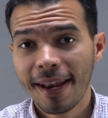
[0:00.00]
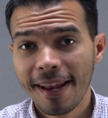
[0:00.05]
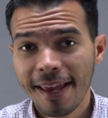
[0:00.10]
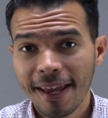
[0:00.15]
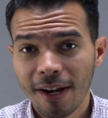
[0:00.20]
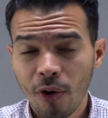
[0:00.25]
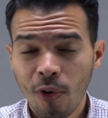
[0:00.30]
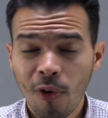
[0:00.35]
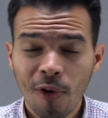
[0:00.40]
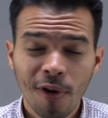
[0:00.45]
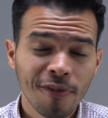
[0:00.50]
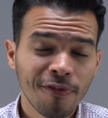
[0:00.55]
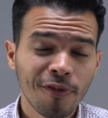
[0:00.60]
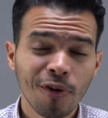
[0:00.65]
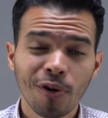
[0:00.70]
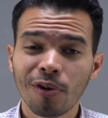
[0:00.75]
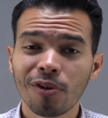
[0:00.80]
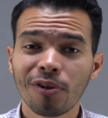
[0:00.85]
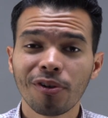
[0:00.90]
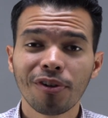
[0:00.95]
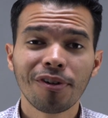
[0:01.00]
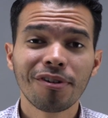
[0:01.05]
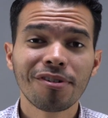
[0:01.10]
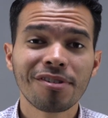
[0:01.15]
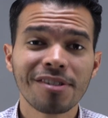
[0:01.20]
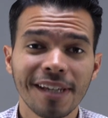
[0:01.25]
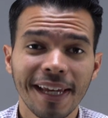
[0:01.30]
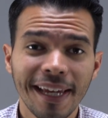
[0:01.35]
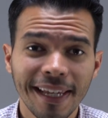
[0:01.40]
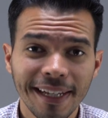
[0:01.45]
at it or if you don't
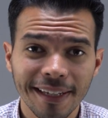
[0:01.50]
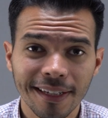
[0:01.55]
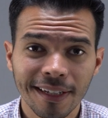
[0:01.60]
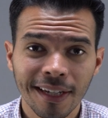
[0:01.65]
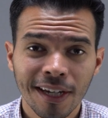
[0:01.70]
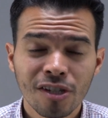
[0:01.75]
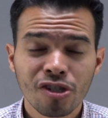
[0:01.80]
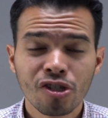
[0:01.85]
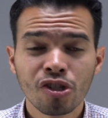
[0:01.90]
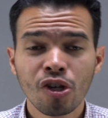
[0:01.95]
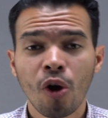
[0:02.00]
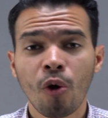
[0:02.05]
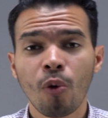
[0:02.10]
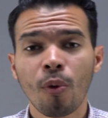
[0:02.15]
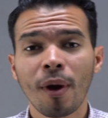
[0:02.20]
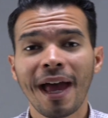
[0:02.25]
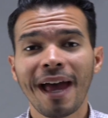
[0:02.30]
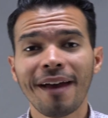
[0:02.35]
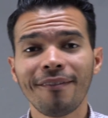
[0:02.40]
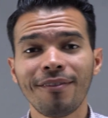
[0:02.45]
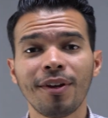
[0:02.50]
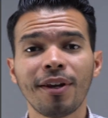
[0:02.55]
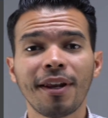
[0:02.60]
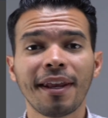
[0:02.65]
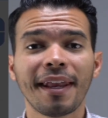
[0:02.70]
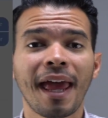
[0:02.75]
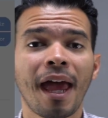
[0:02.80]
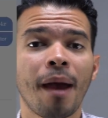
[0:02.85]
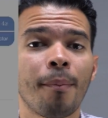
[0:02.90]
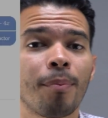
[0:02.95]
understand it. So having
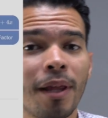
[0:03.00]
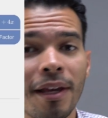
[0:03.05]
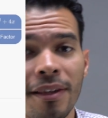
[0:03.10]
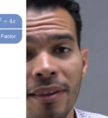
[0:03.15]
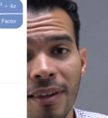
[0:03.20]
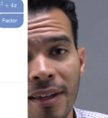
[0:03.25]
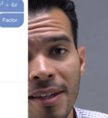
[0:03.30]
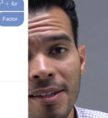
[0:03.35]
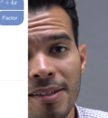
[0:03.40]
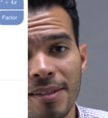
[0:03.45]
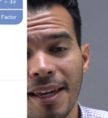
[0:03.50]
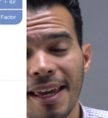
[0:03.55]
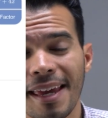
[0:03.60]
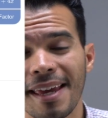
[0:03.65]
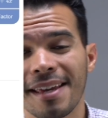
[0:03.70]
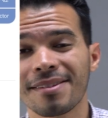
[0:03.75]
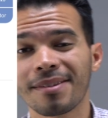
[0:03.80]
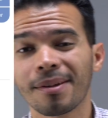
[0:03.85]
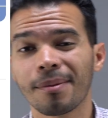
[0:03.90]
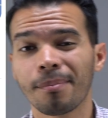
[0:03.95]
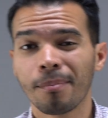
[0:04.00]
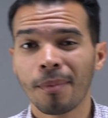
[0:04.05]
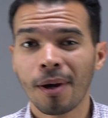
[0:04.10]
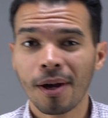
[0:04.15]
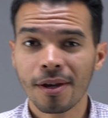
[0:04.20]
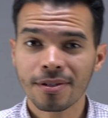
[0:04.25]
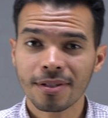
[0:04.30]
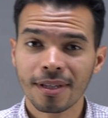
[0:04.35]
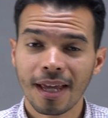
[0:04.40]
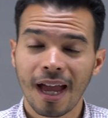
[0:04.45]
an app like this is a
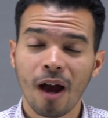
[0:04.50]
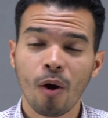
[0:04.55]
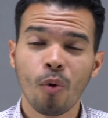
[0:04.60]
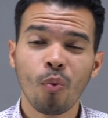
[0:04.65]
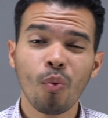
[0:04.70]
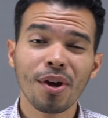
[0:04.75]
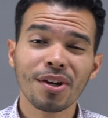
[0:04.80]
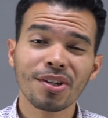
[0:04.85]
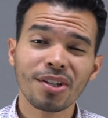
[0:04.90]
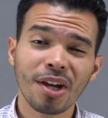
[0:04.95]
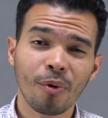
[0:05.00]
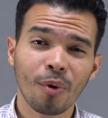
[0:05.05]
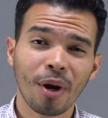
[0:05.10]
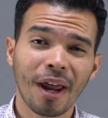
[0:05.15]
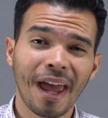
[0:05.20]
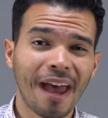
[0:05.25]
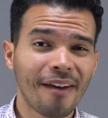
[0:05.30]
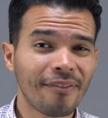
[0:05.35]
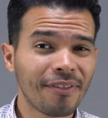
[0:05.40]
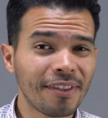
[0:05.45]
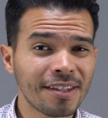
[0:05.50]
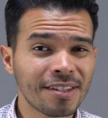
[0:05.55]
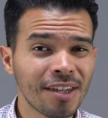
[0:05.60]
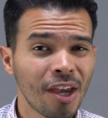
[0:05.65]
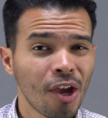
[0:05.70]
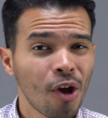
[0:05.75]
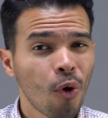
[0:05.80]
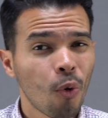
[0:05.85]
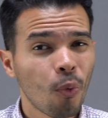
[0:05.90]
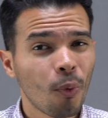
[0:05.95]
must. I wish I would have had this
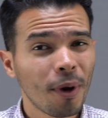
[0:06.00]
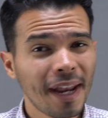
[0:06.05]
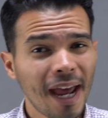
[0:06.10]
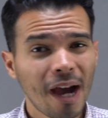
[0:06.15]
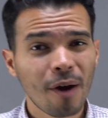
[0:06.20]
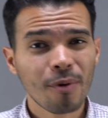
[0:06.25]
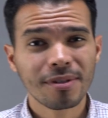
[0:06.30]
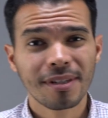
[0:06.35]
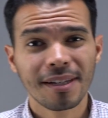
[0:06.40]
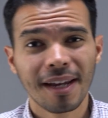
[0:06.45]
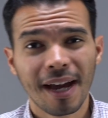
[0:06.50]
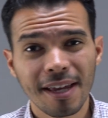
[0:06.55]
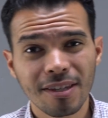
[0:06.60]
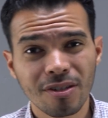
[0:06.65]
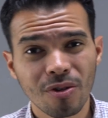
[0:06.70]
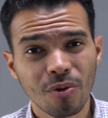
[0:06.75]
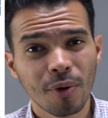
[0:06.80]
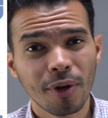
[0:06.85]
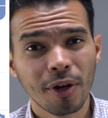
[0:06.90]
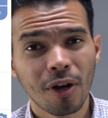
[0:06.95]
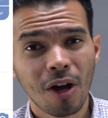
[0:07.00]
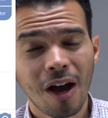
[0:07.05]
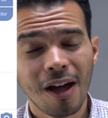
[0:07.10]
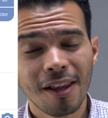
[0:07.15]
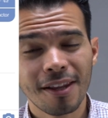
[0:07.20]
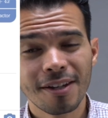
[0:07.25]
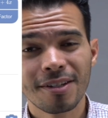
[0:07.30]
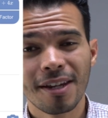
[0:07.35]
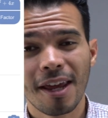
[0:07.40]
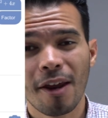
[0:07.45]
when I was in high school and
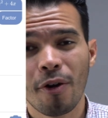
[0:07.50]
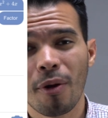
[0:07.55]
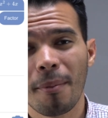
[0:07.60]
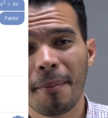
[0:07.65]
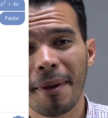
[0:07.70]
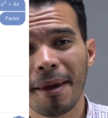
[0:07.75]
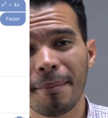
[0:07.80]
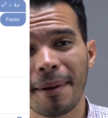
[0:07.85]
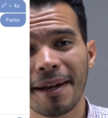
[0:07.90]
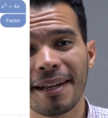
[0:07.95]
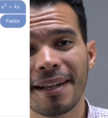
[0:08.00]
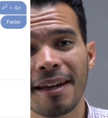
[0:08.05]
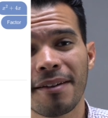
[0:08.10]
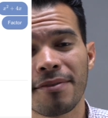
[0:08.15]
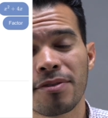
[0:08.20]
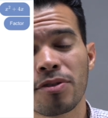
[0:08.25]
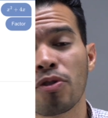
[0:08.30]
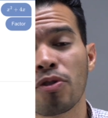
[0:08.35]
college. It would have made my life